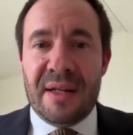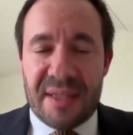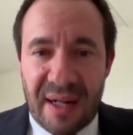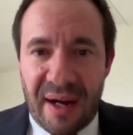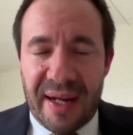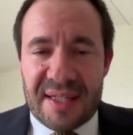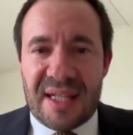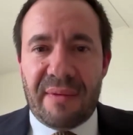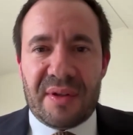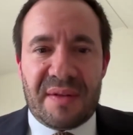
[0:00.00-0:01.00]
to the highest
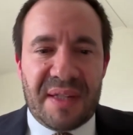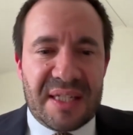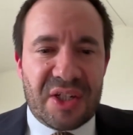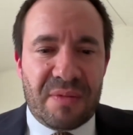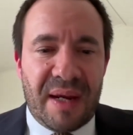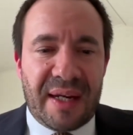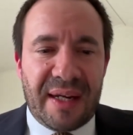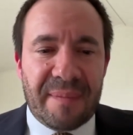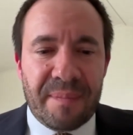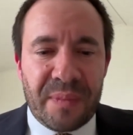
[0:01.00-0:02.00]
levels of decision-making.